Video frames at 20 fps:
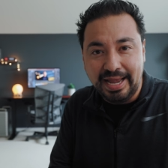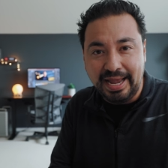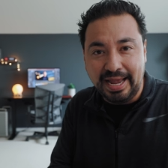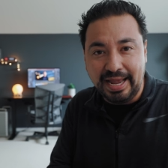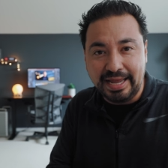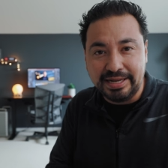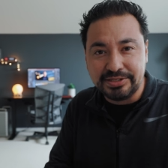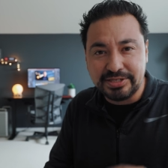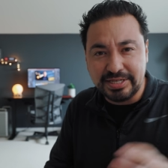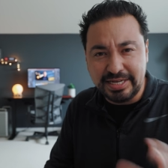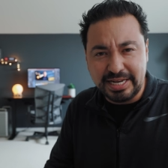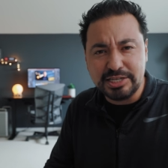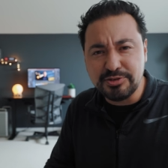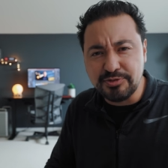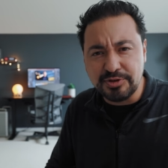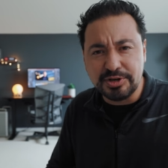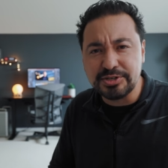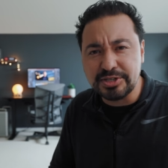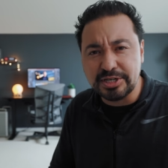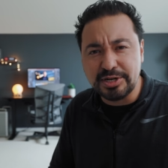And
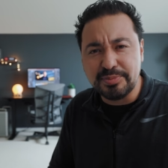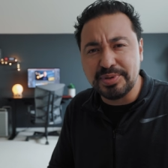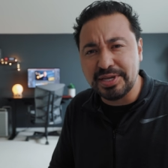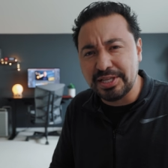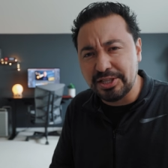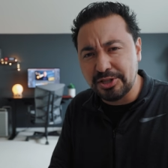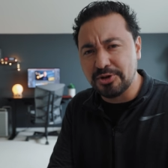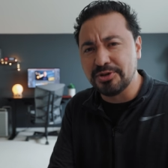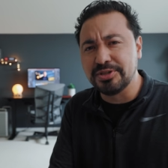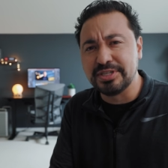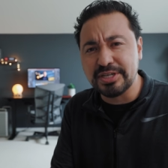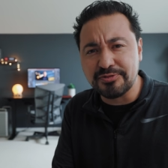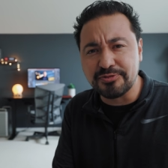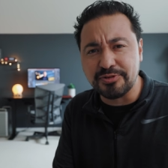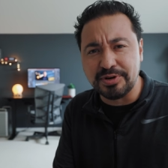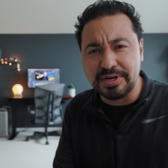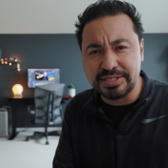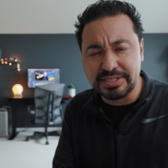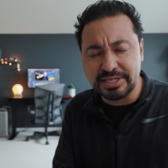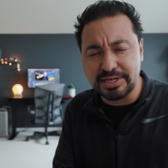today's video is gonna be a little
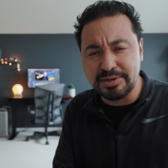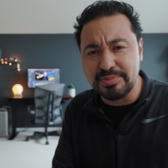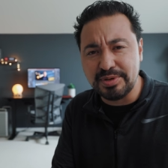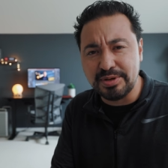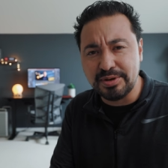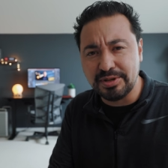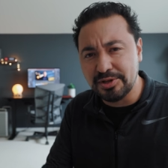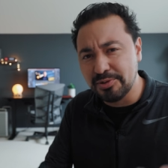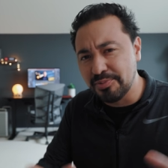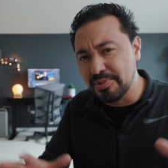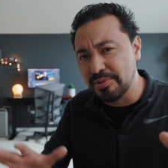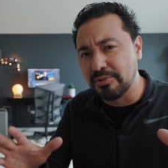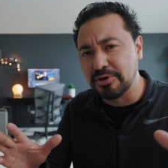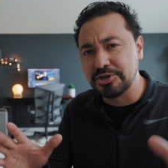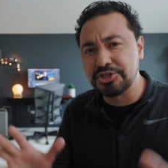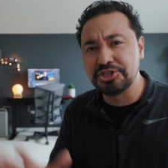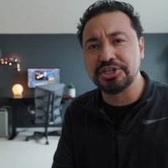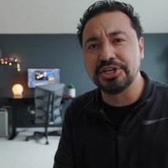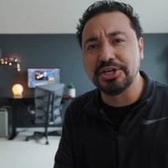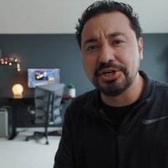different. It's gonna be a little bit
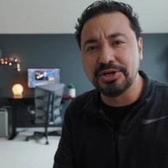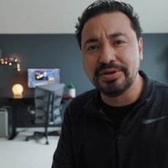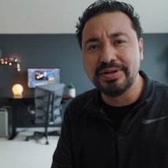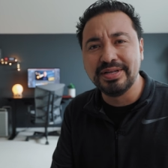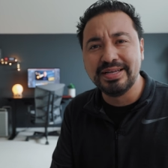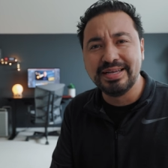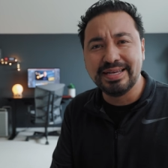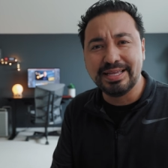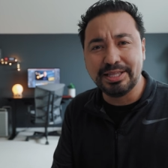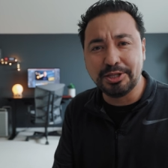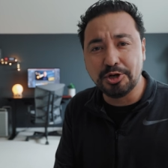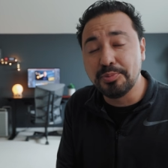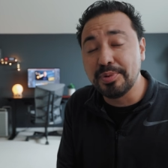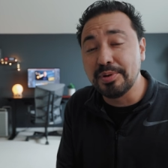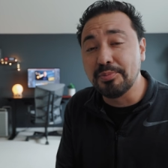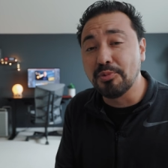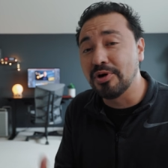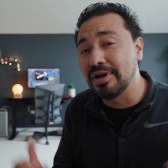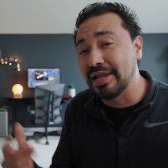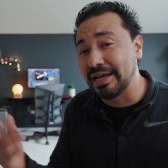more chill, a little
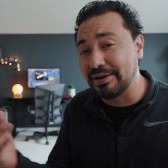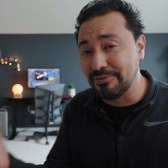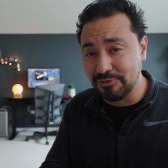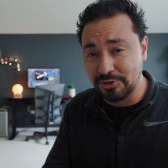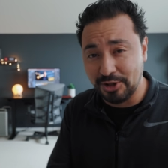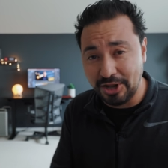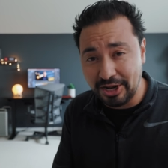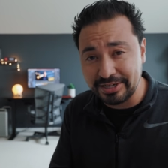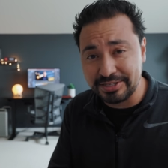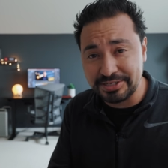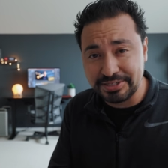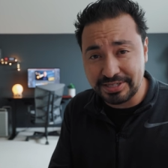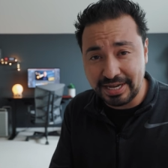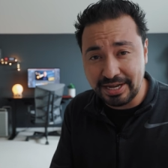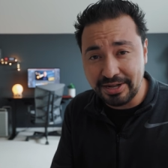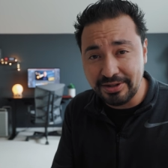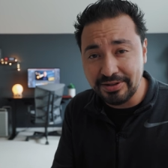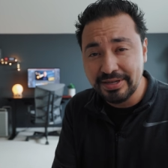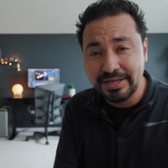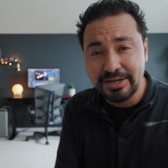bit more like vlog
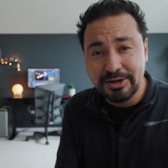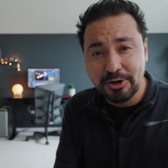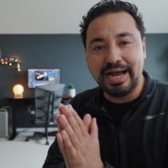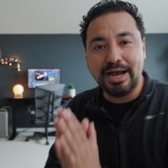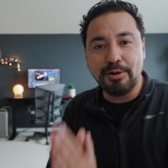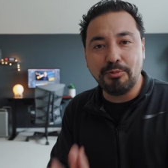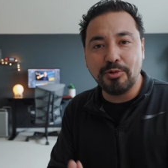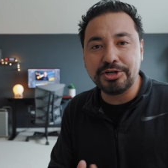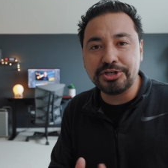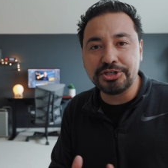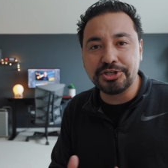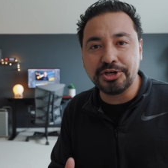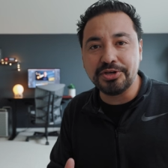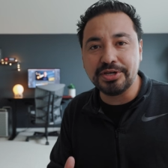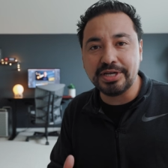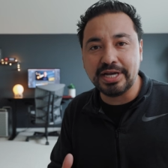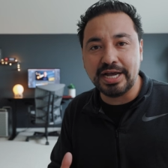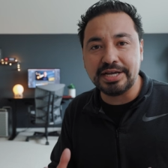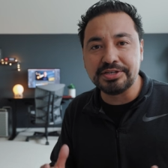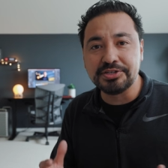style. I wanna show you
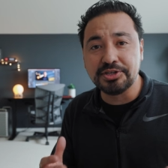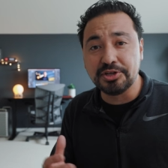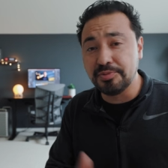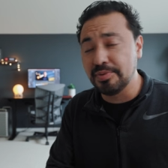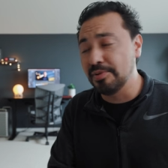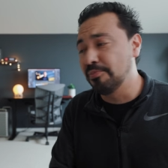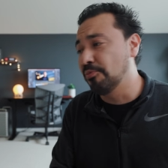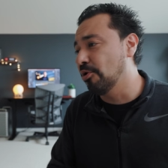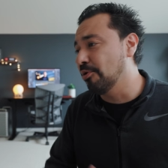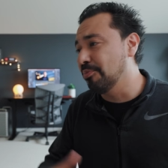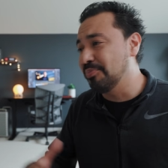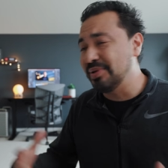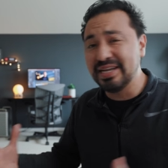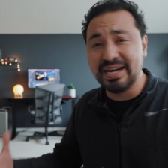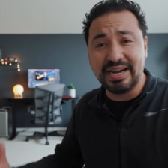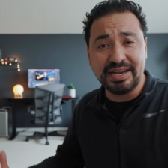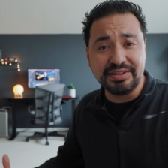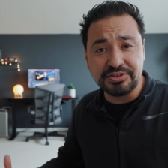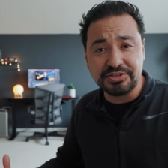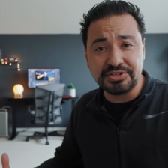guys a little bit more
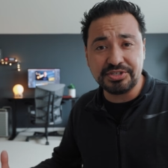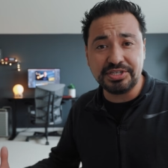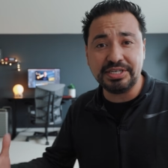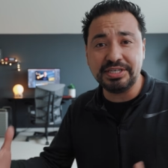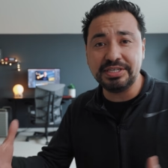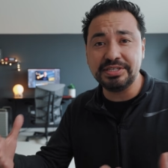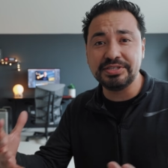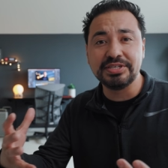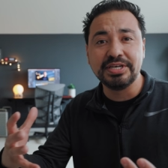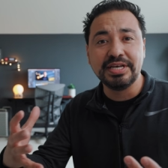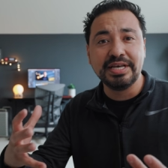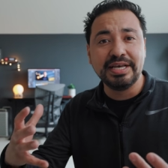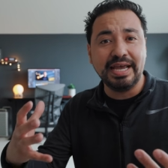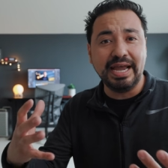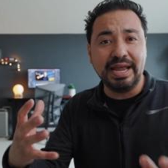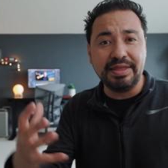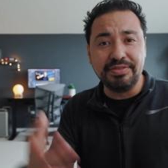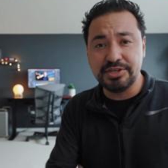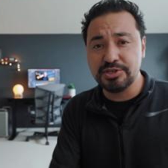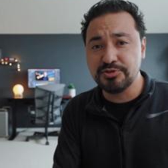behind the scenes.
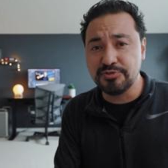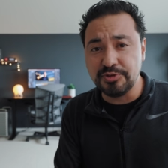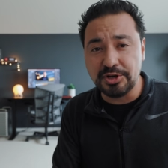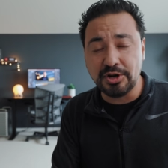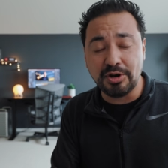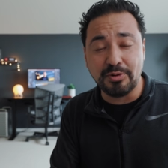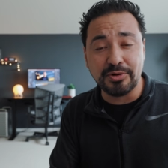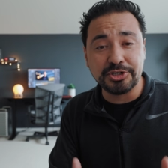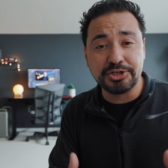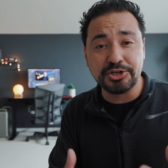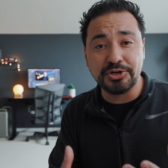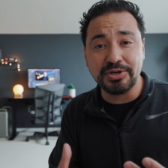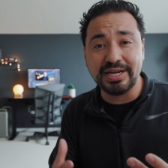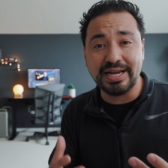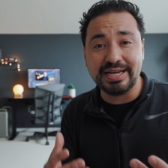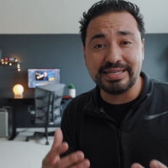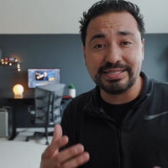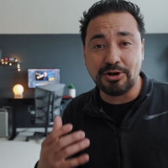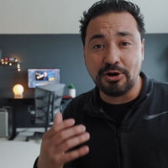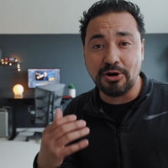In this video, I wanna show you
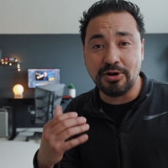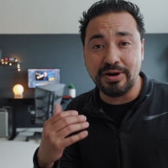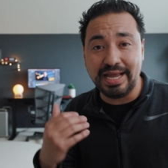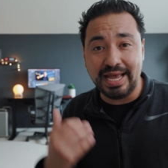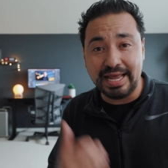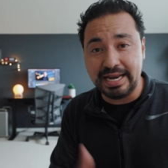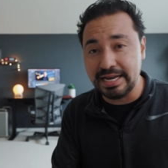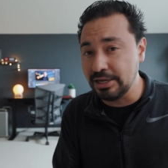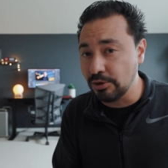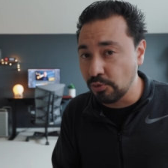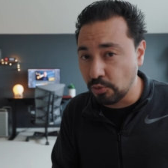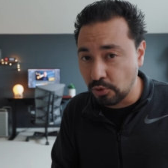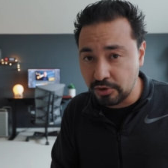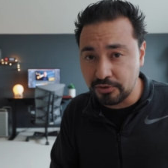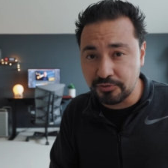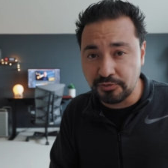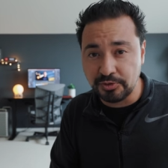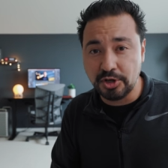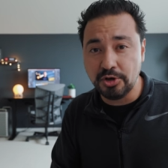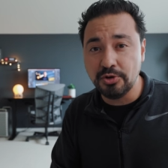guys our editing
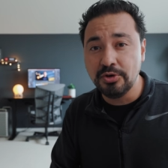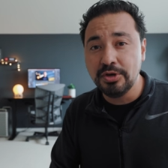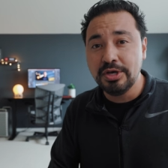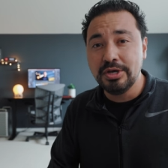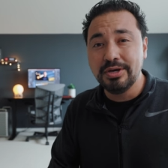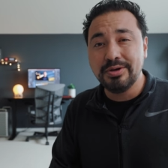workflow.